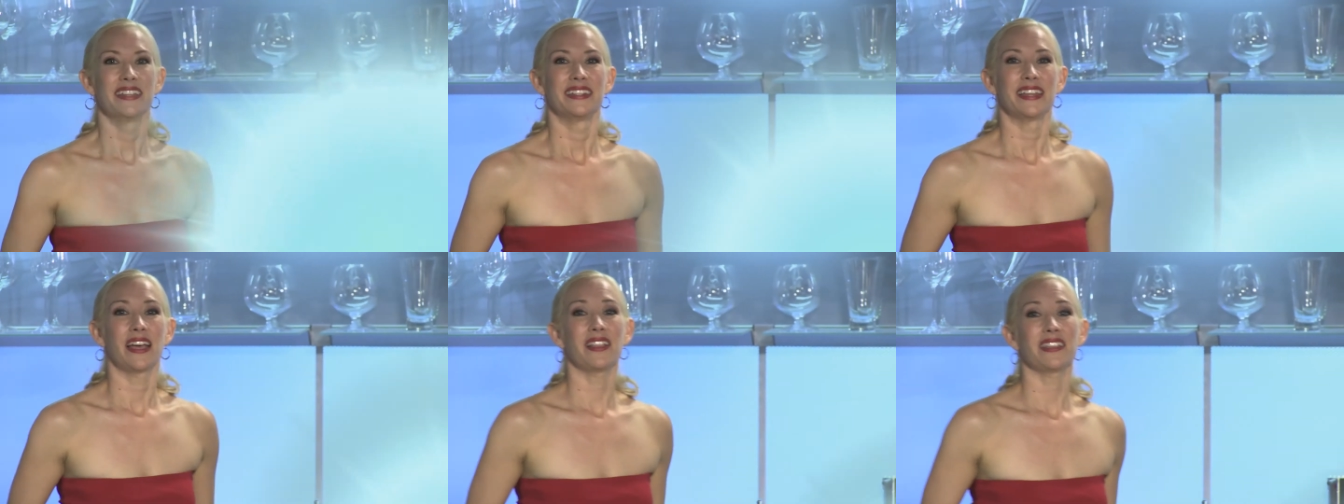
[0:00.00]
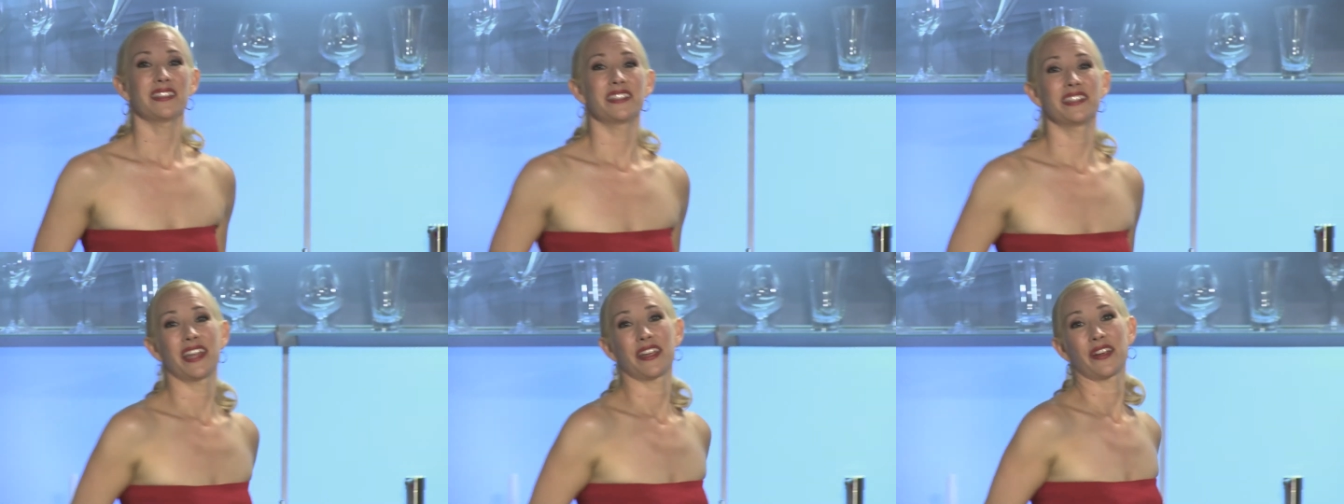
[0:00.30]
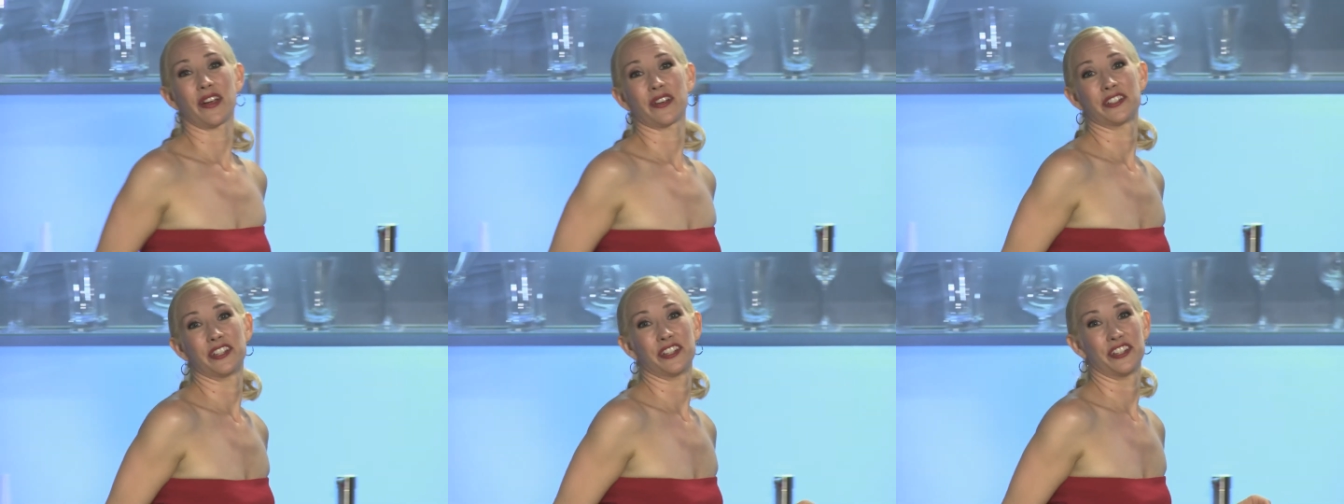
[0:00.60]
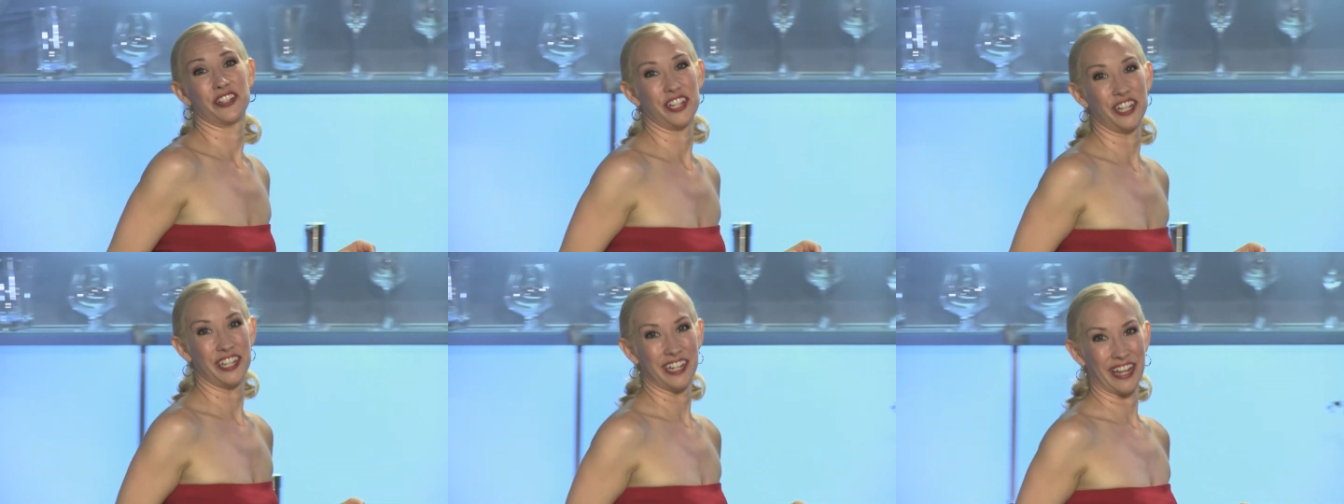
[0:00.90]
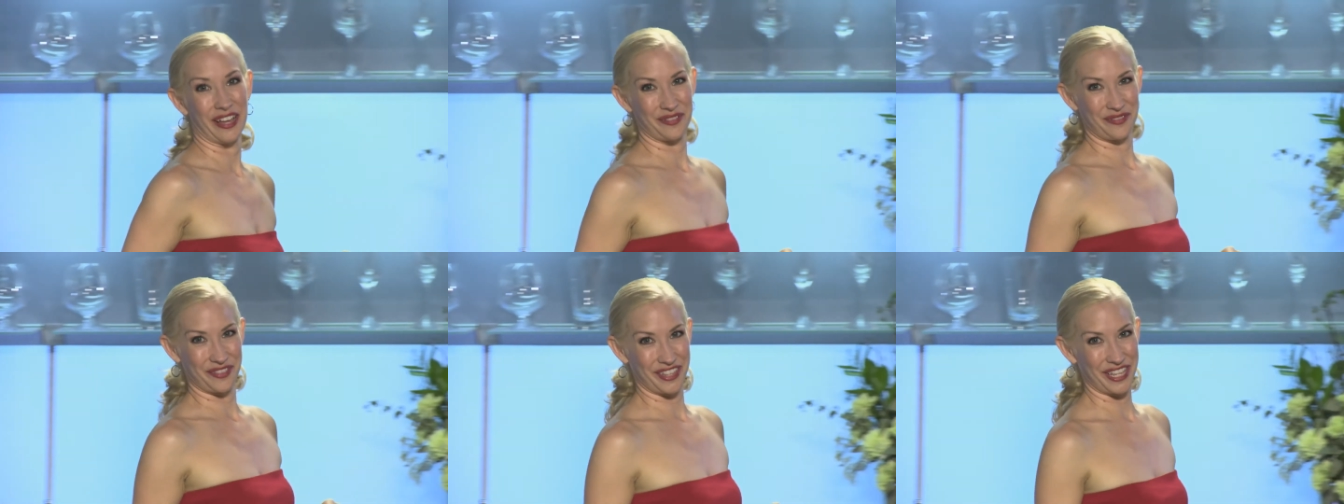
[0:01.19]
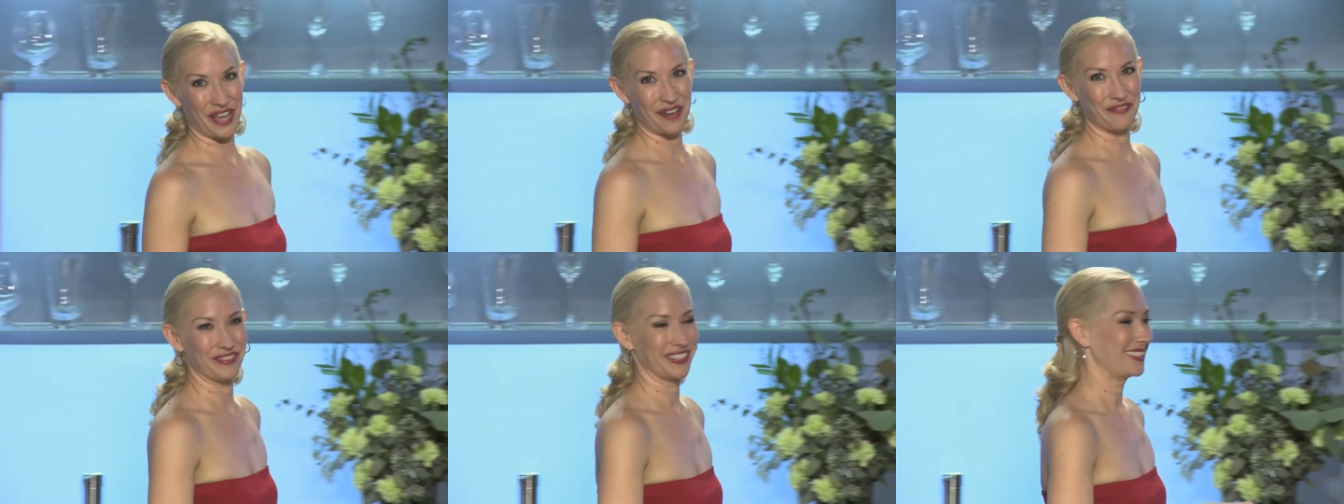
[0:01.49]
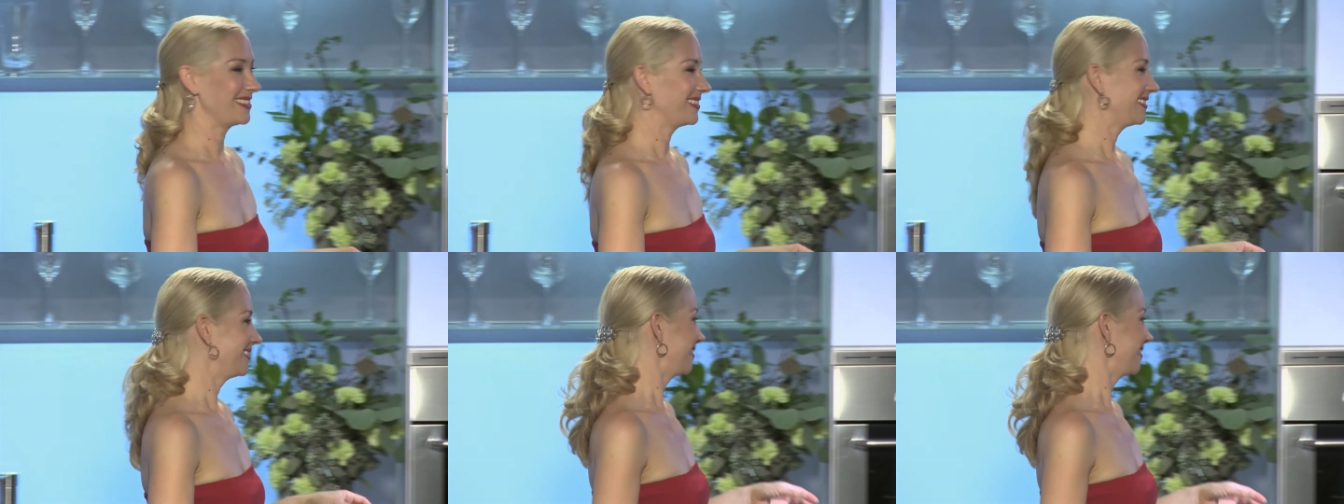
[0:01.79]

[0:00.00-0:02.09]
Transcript: Now let's take our tagine out of the oven.